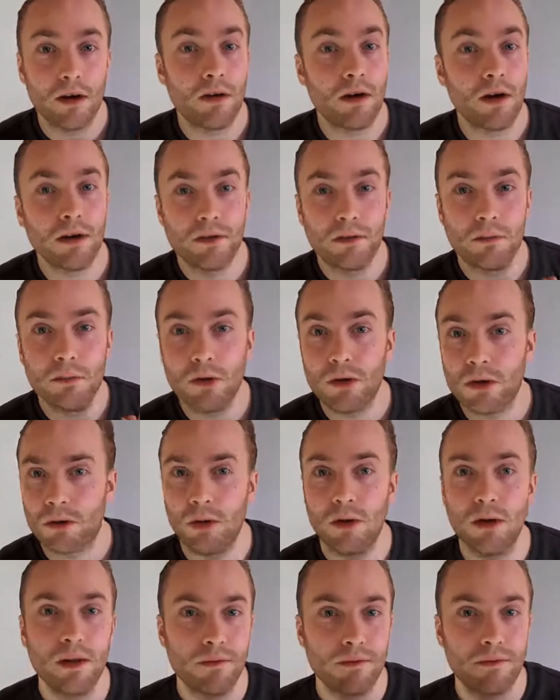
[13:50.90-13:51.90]
are there more
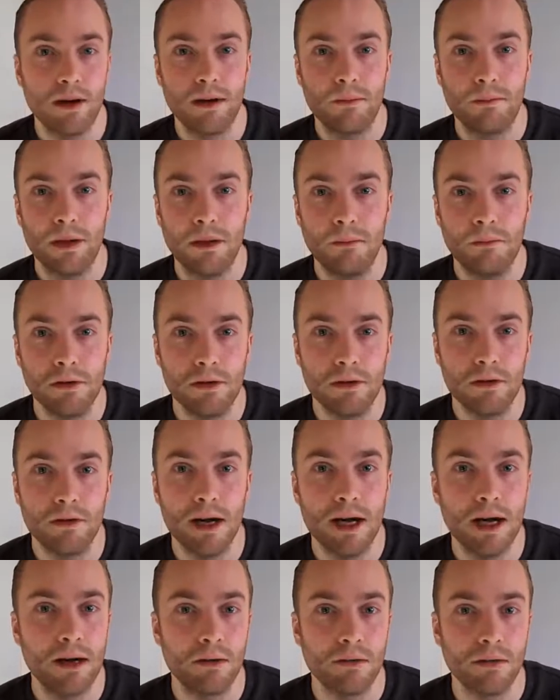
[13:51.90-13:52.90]
qualified people
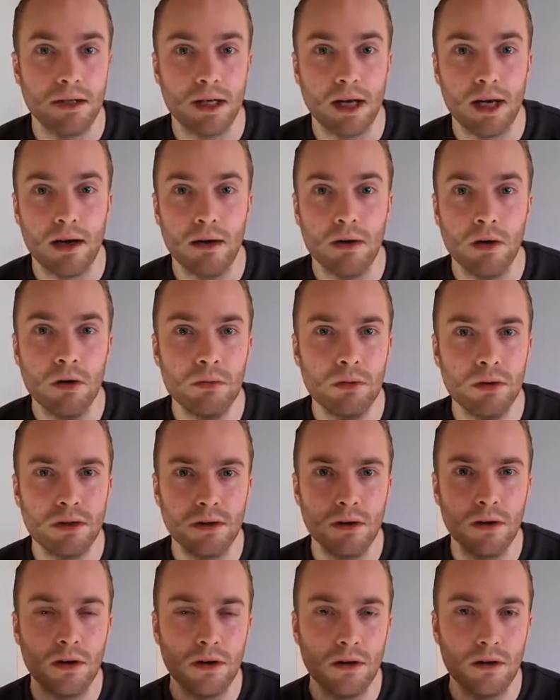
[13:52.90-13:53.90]
around? Who would
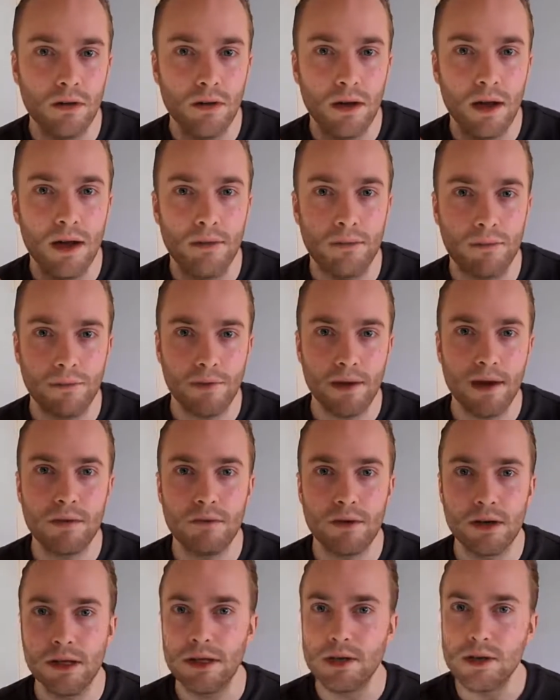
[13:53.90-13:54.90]
your
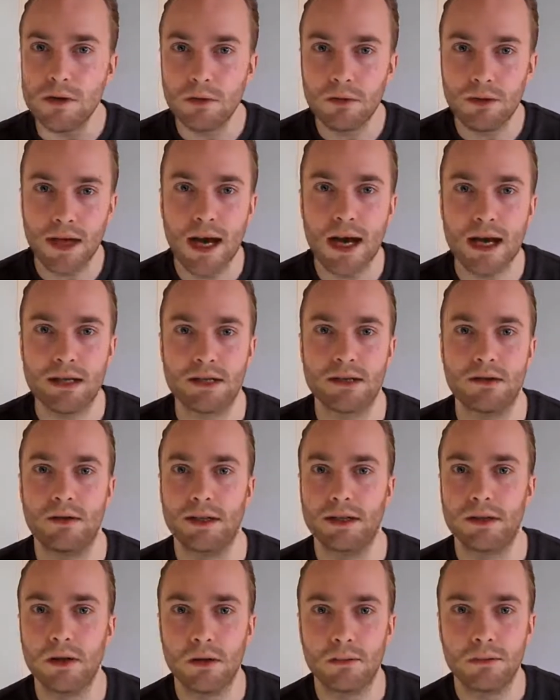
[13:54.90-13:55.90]
favorite new caster
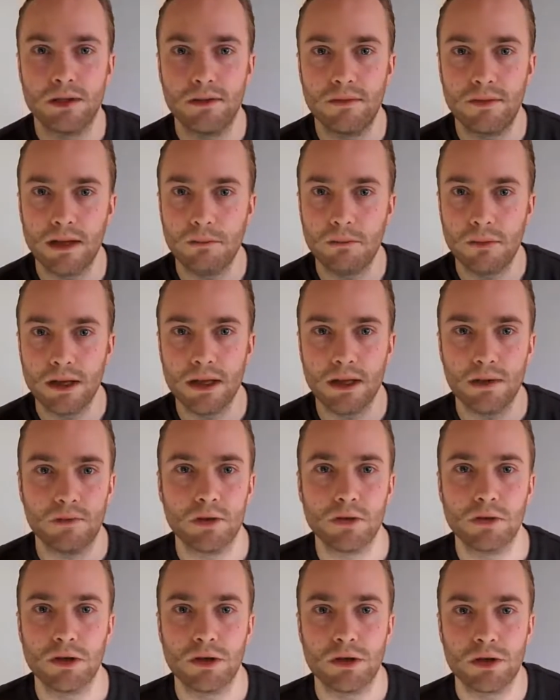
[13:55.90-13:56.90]
at GomTV be, if
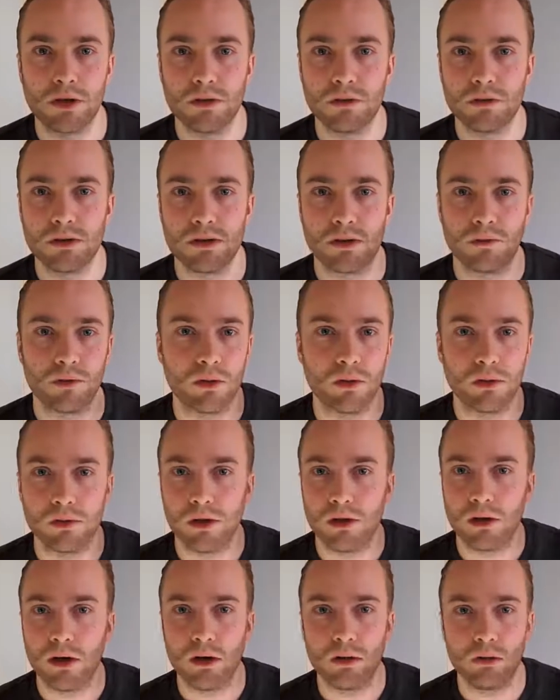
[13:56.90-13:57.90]
you could choose of all
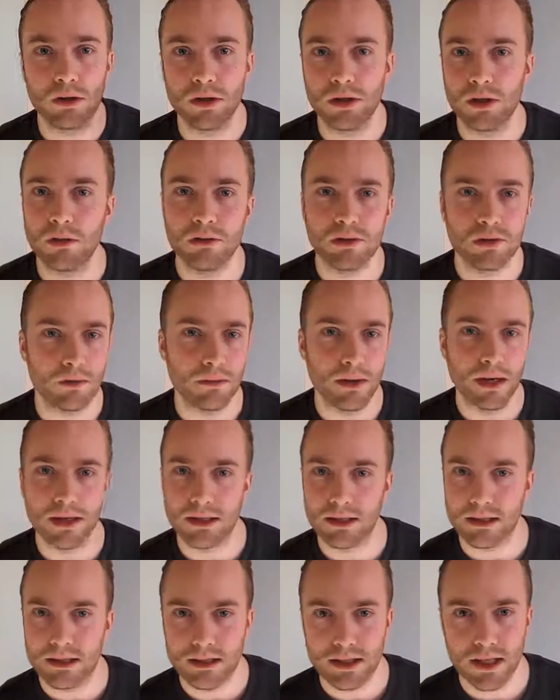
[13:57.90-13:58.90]
you know on YouTube and
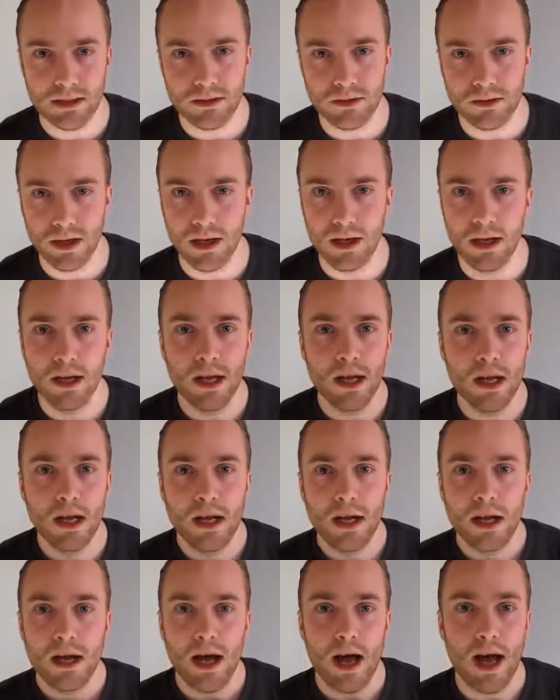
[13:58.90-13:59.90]
etc.?
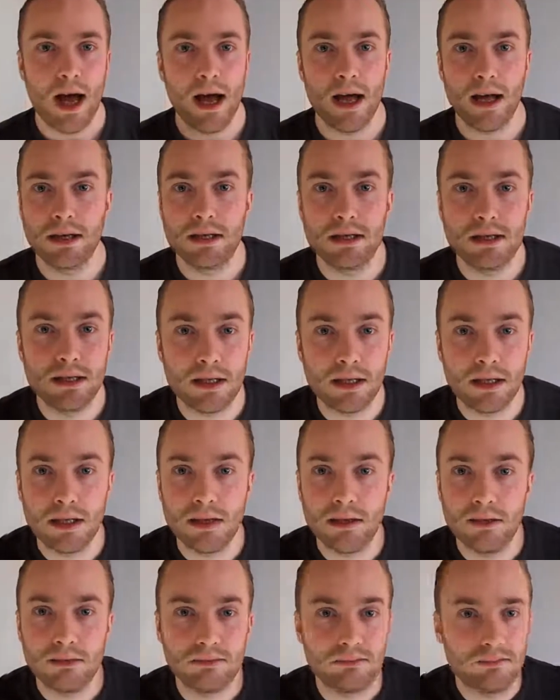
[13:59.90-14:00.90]
And
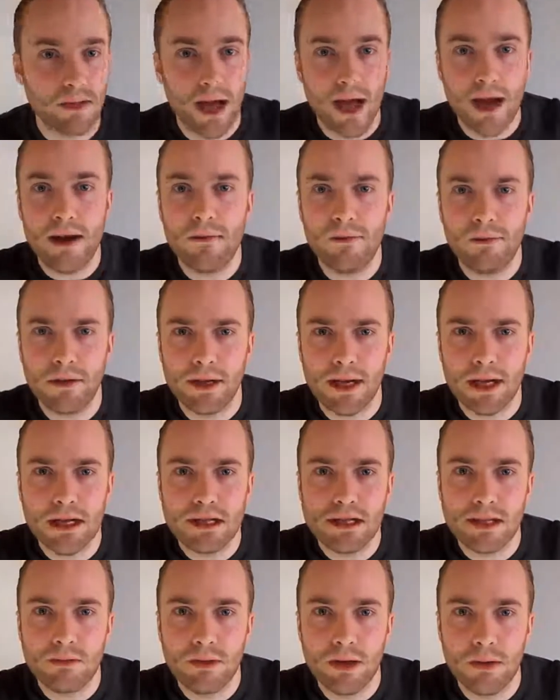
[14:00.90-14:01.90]
anything
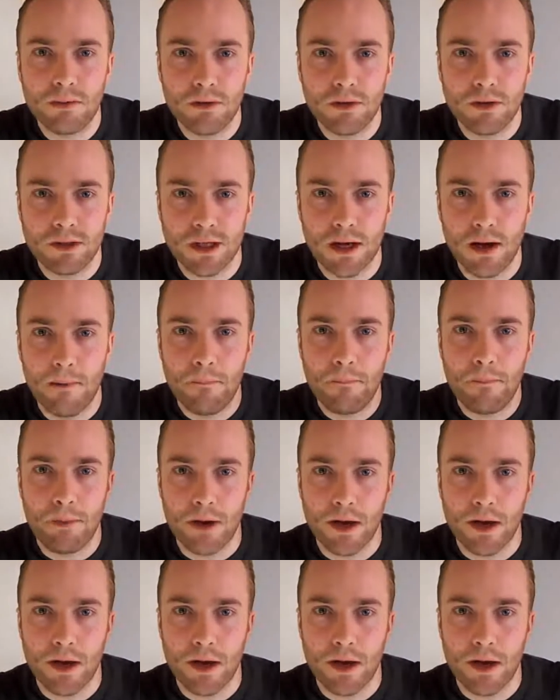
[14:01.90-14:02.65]
else that we brought up,